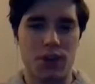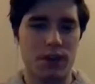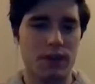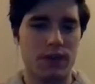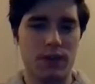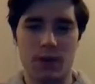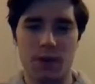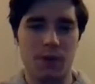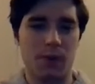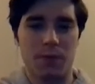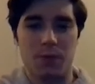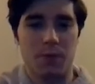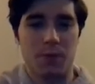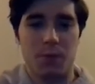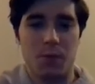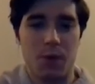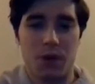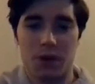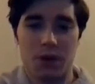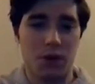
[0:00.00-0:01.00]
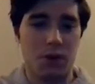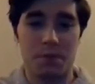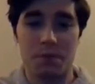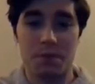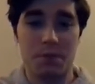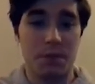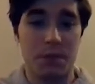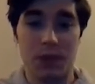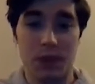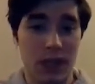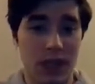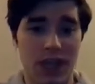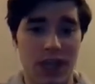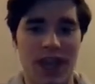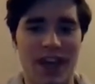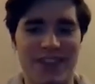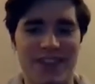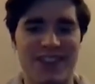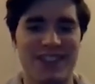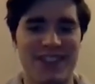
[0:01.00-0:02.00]
And so when you're leaning
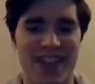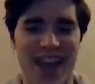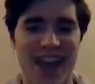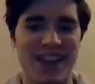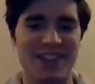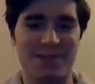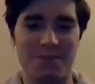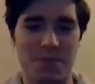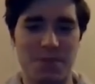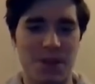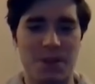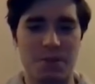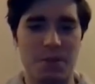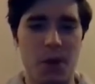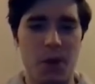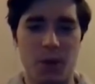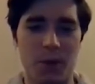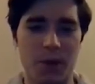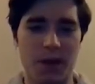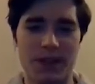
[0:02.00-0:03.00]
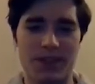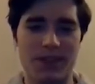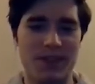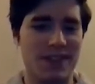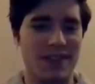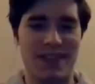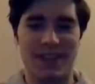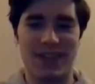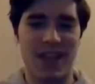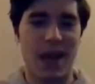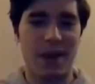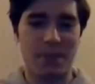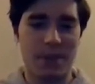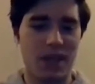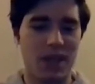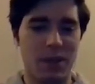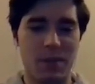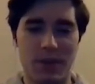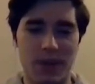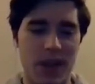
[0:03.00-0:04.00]
on these guys in big moments and not
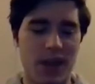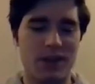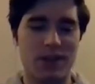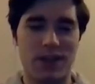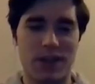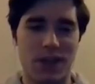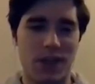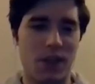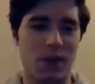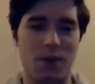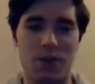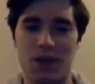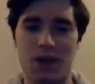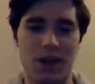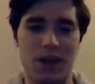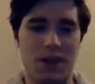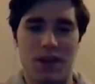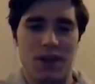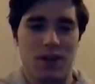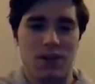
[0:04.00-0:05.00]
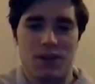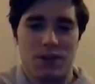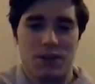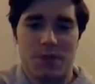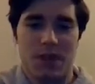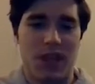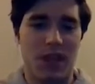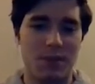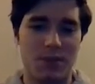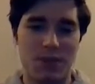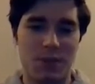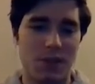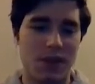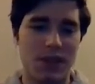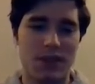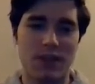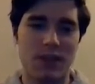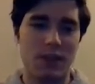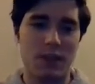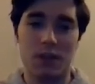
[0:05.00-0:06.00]
being able to execute, it just became too easy.